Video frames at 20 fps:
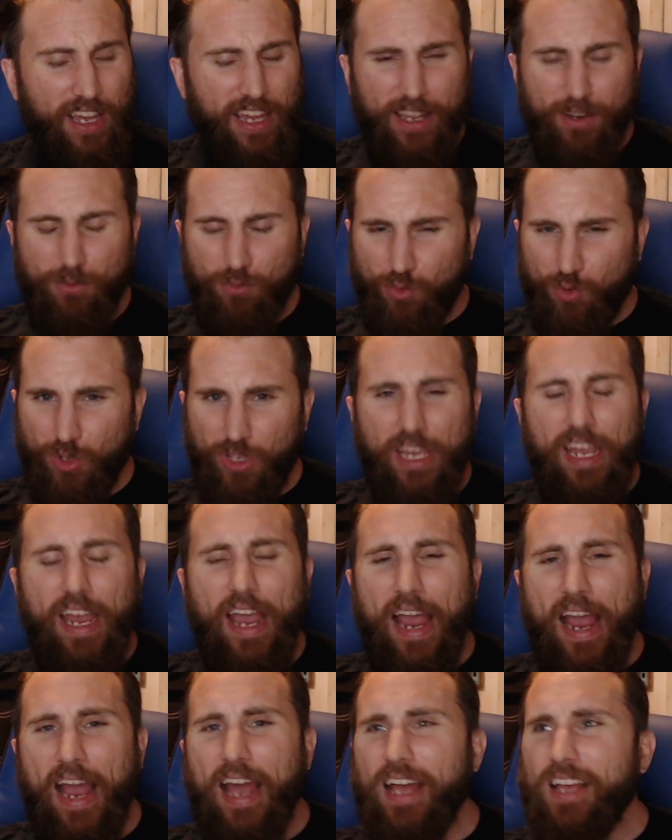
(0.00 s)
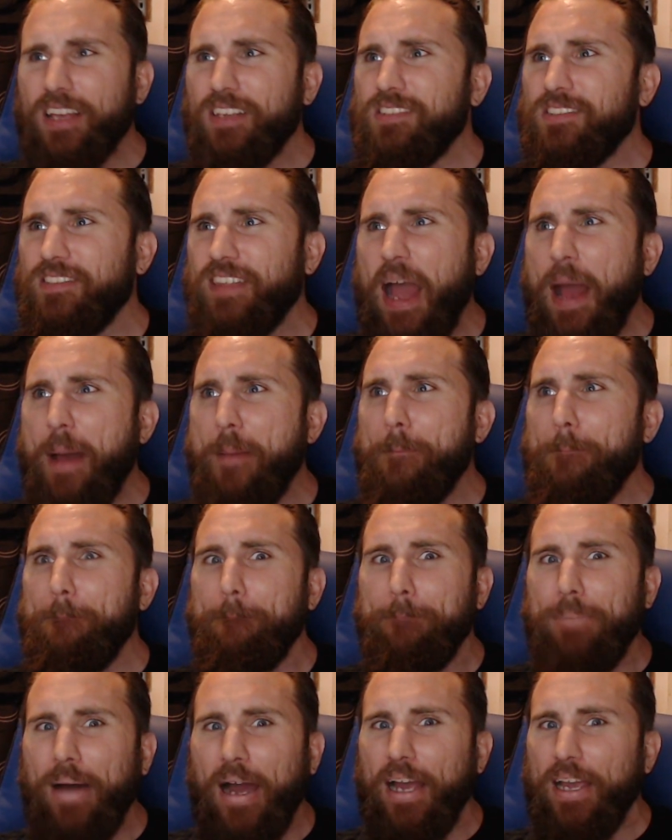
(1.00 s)
It really has
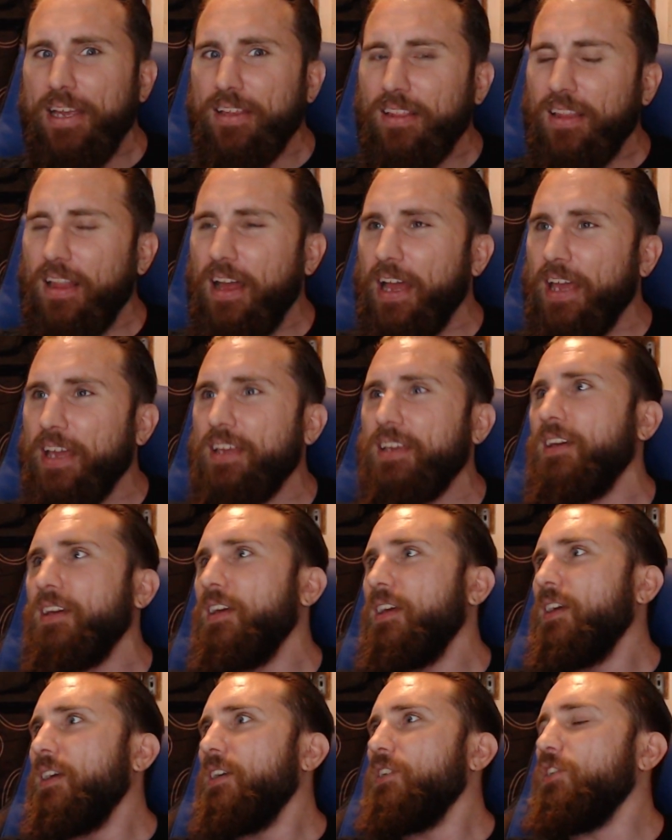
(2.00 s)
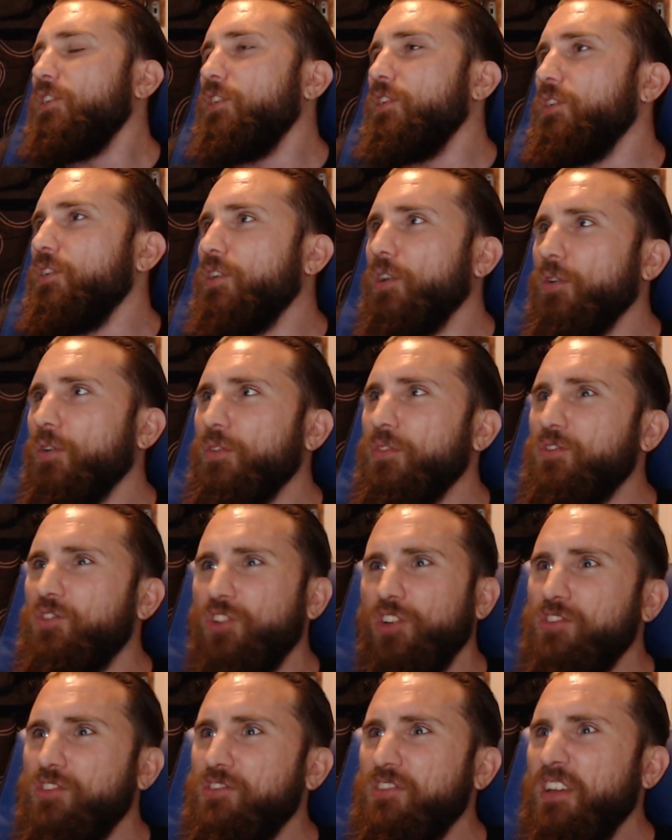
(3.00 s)
that bite, like, you know,
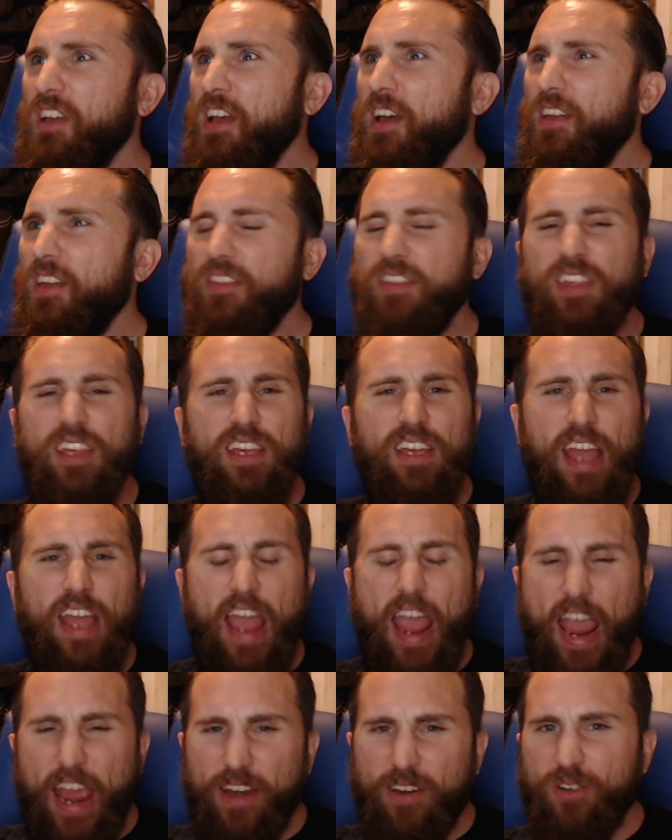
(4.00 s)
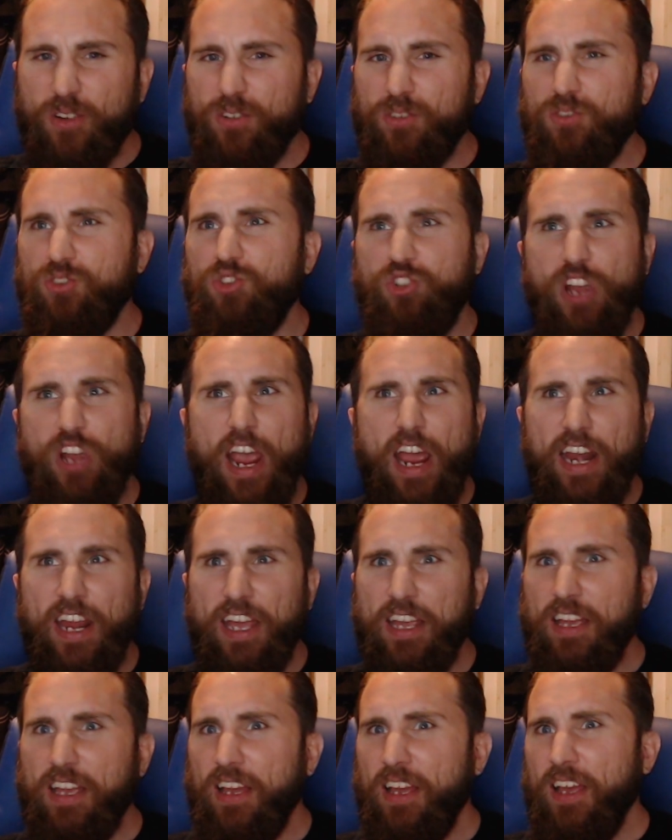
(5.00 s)
just the
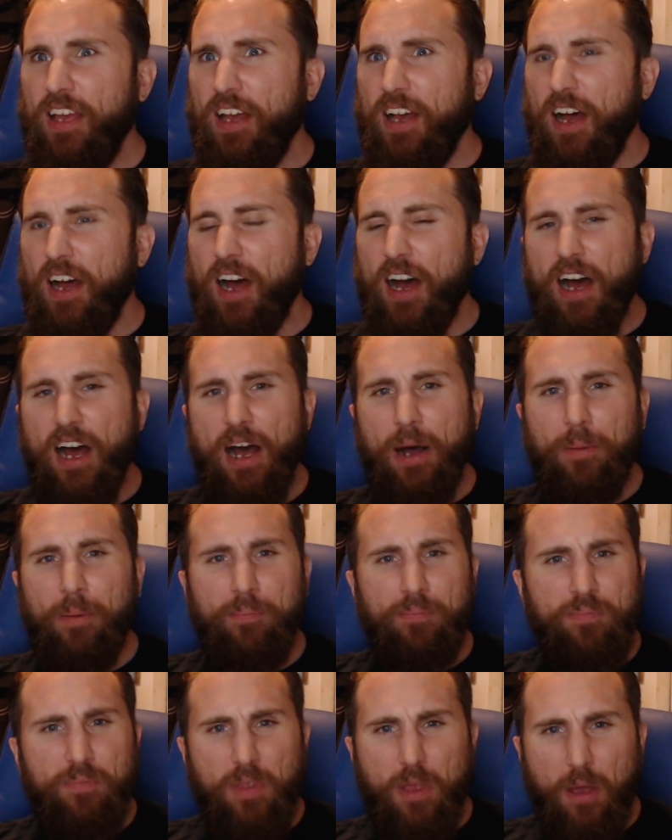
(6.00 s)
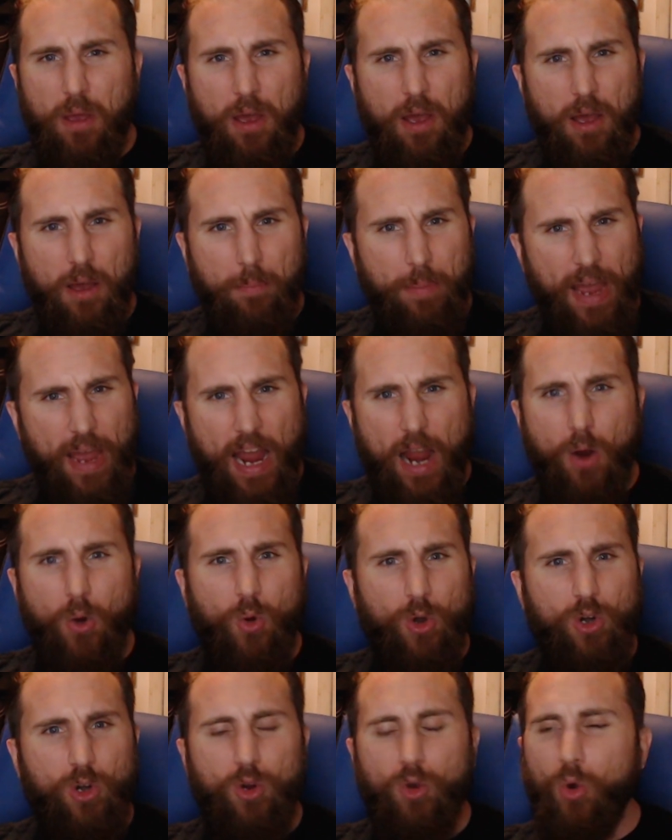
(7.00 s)
energetic
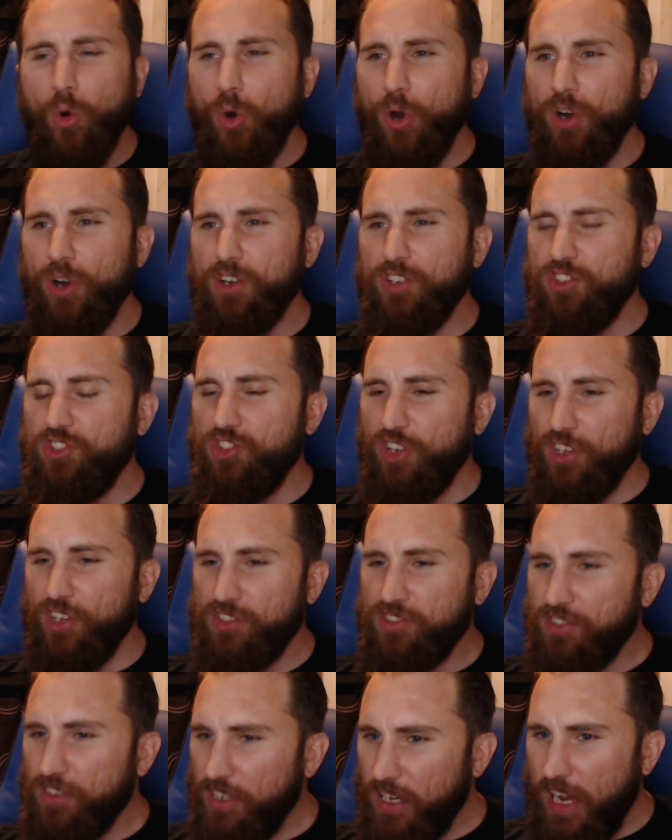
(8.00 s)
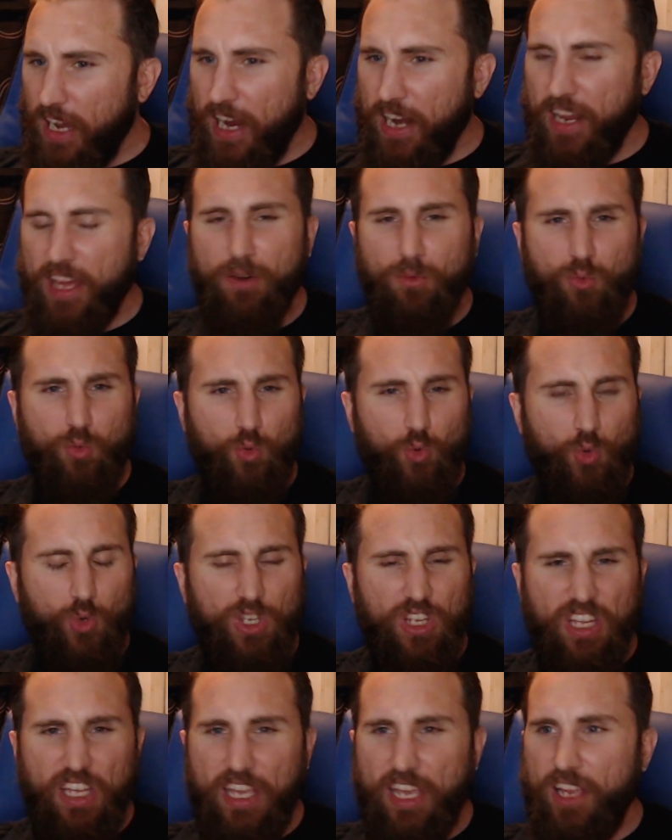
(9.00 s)
power chords, just kind of
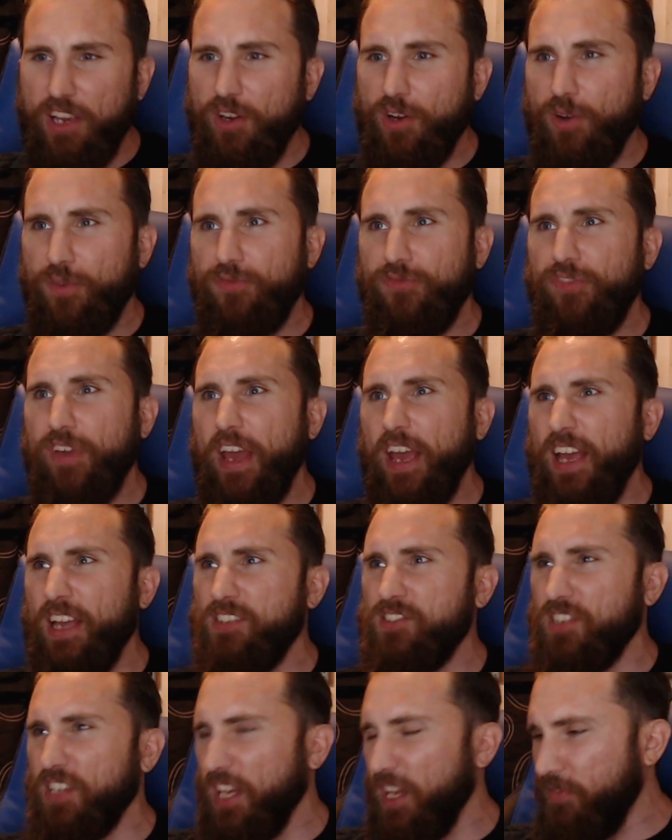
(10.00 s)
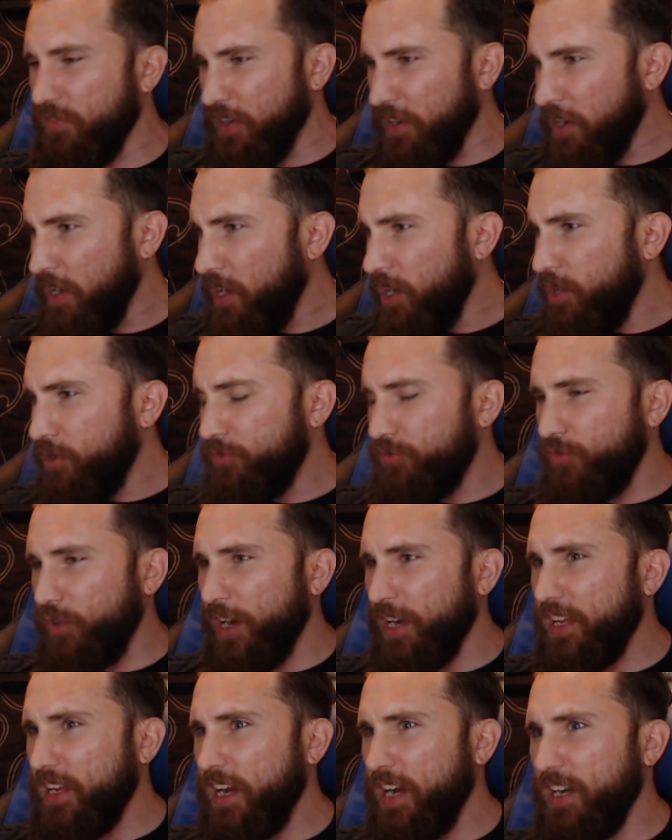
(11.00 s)
really in your face, and even
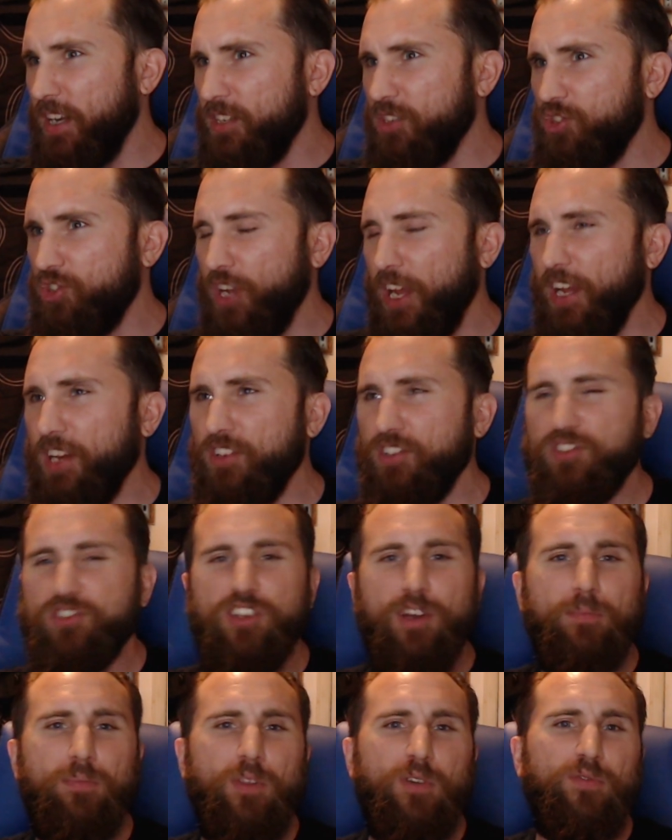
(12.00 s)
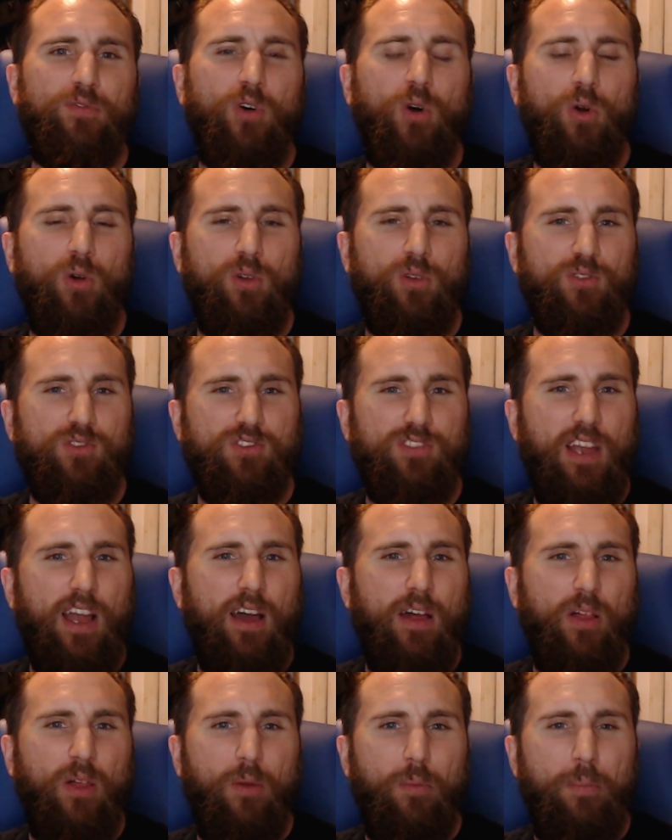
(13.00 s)
Fred kind of changes up the vocal
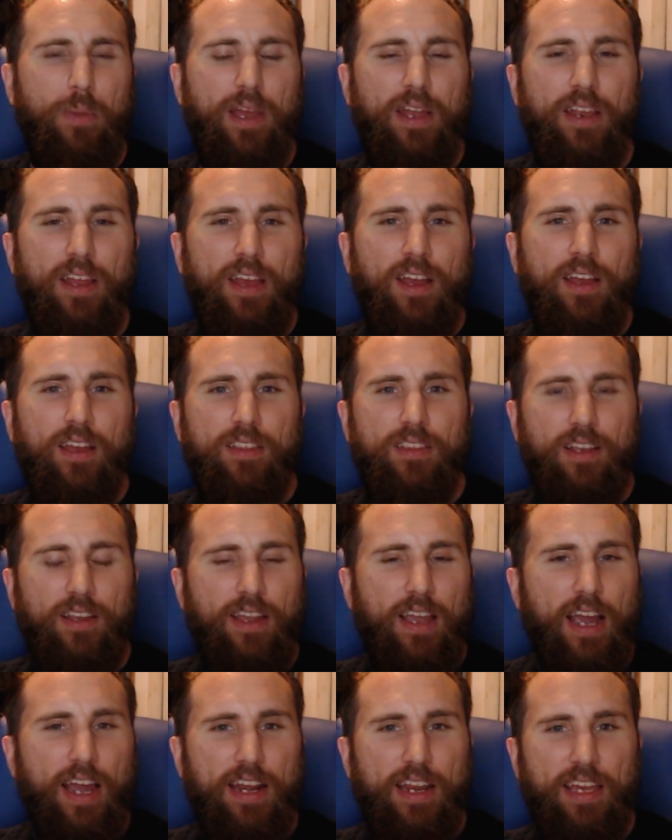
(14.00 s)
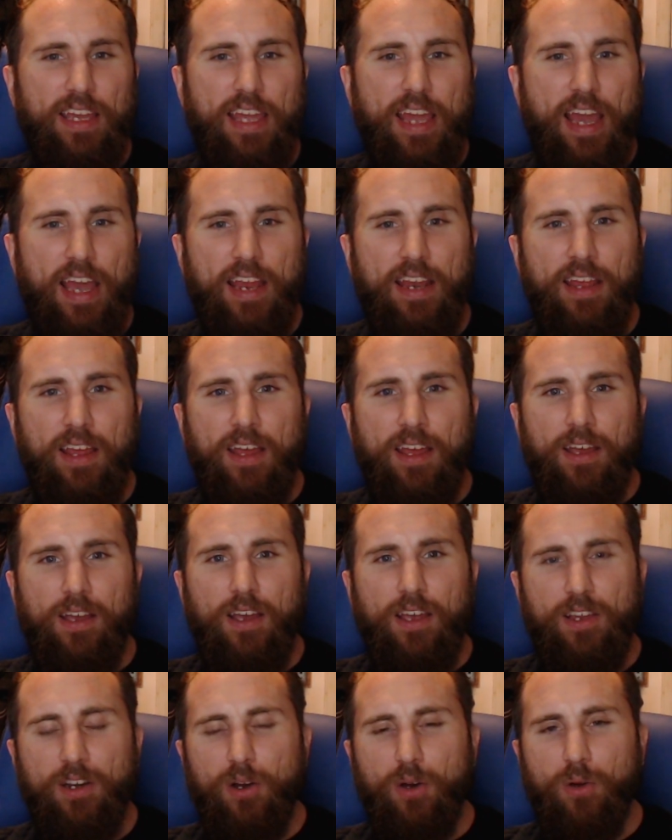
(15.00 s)
style a bit to kind of get,
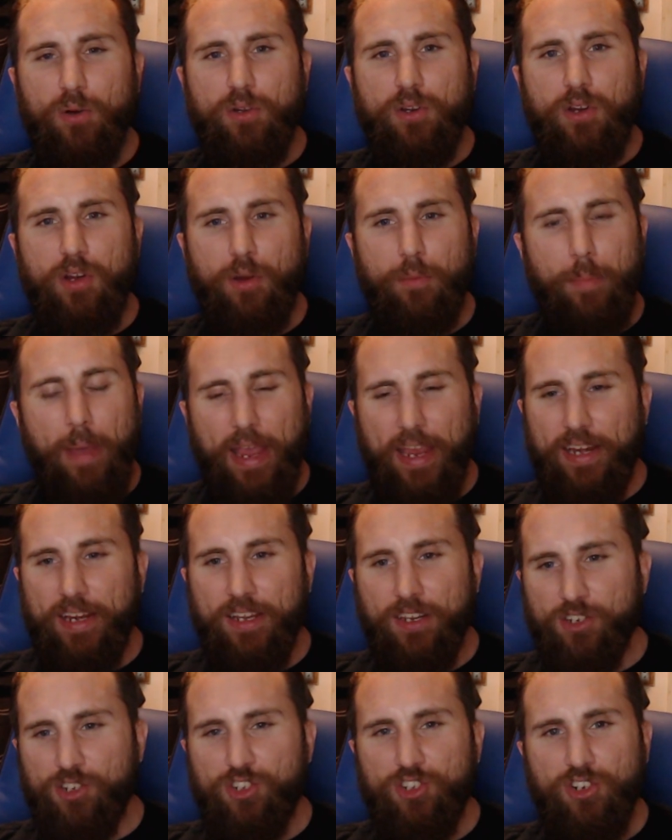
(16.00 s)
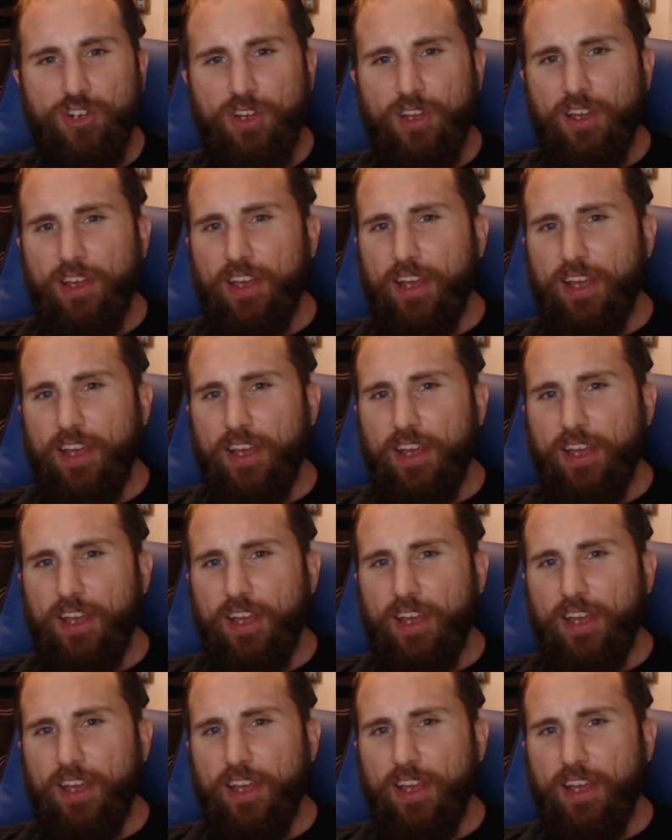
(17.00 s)
you know, Cobain-ish.